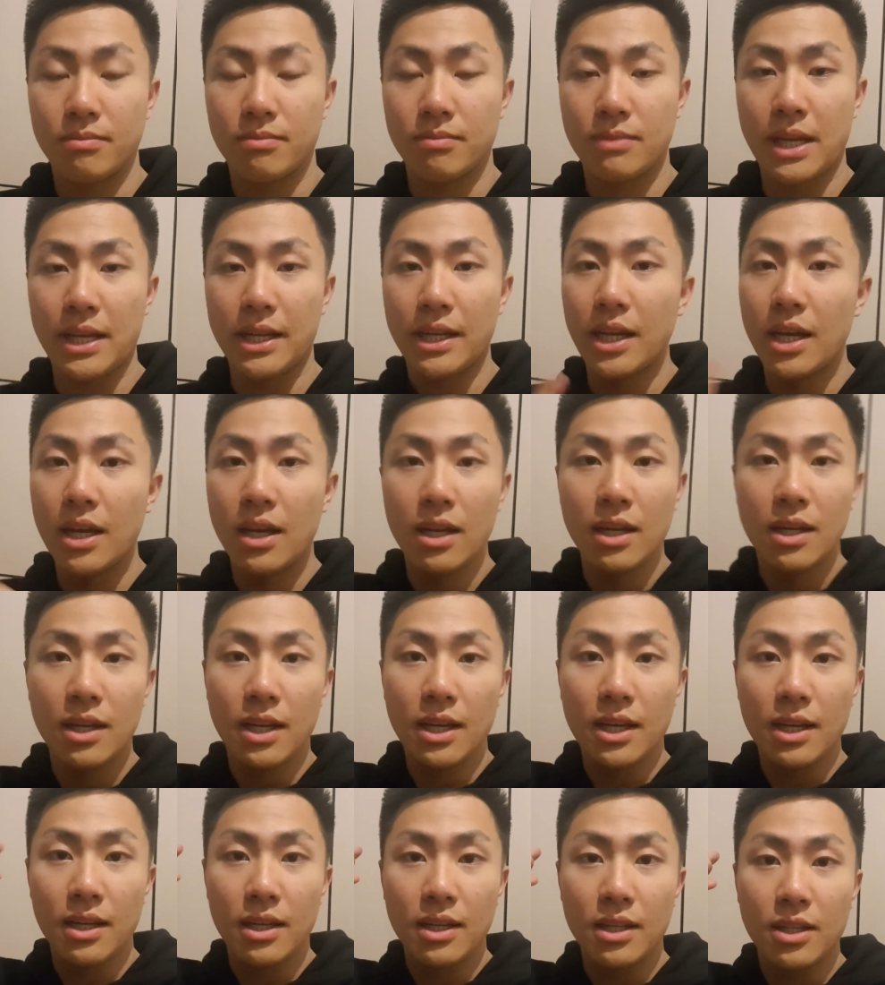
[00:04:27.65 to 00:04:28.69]
Like
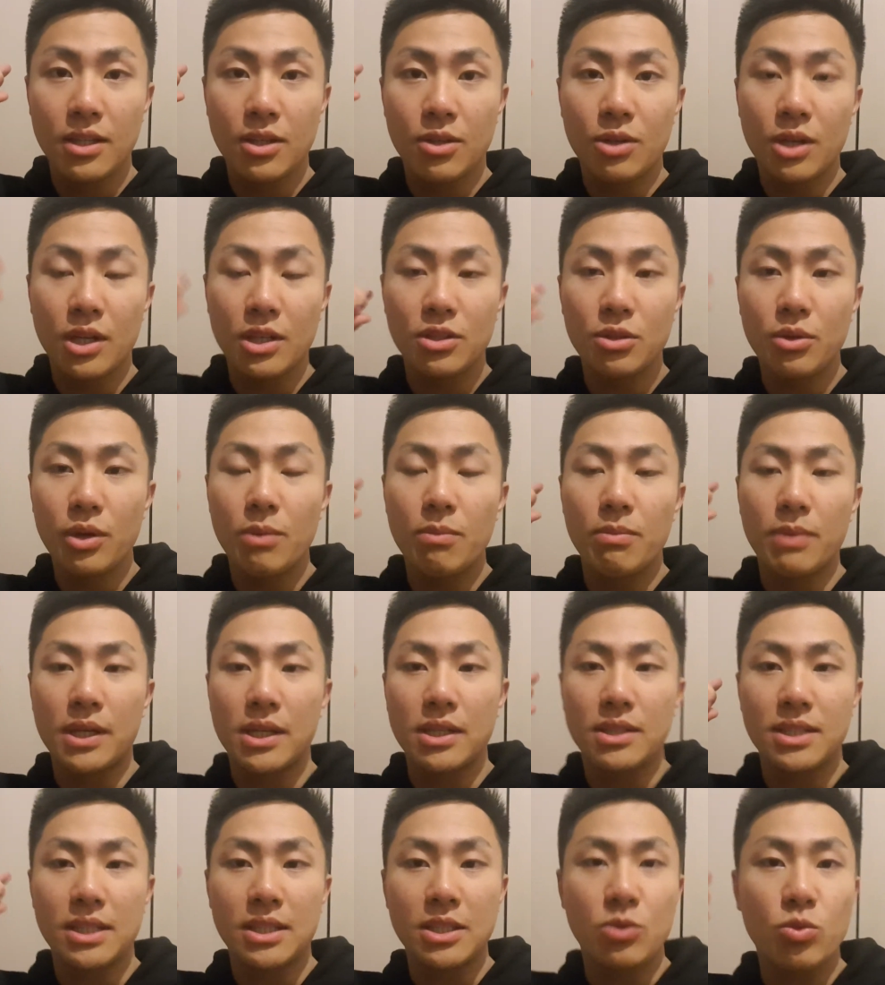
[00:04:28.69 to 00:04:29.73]
you're not doing it
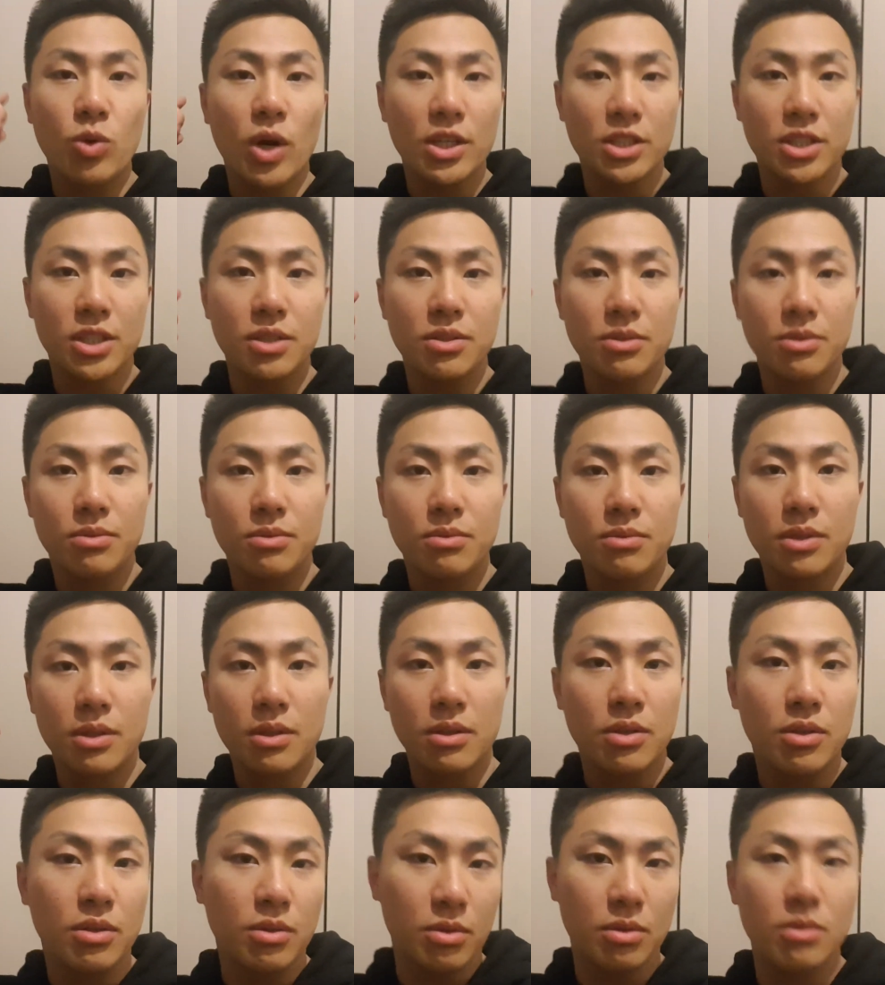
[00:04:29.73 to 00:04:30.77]
because he's watching
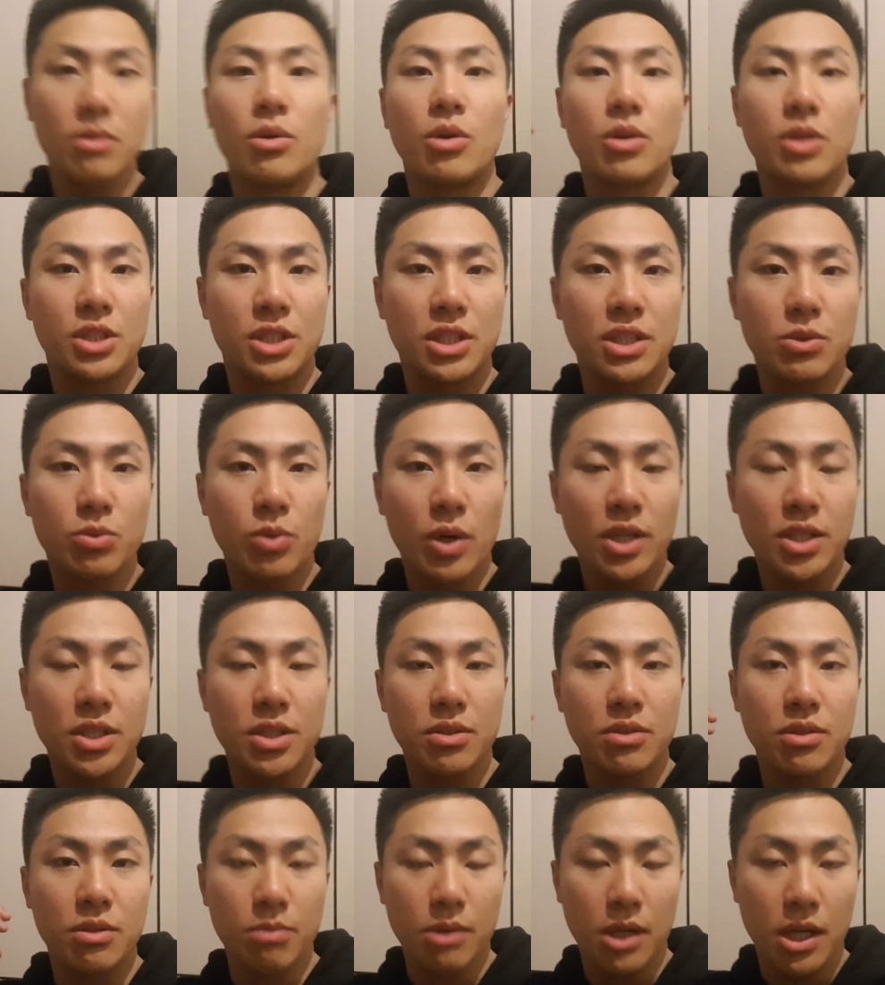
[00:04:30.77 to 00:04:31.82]
you, or she's watching
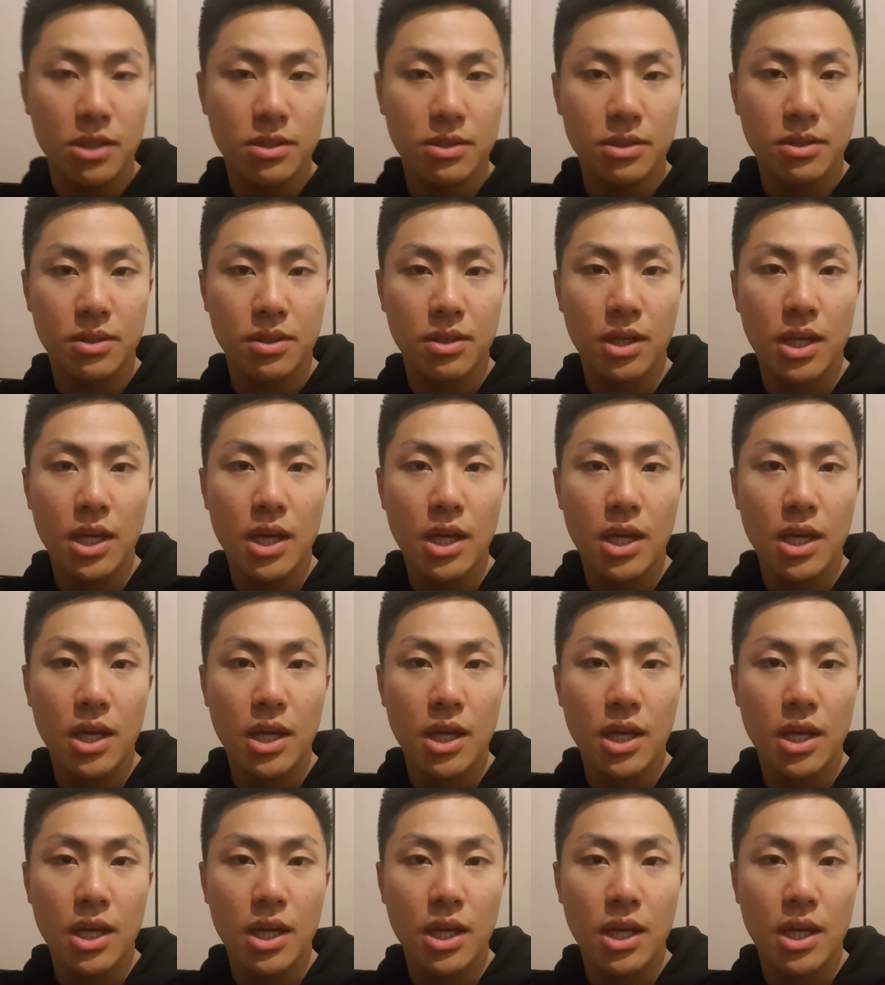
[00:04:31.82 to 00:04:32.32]
your boss.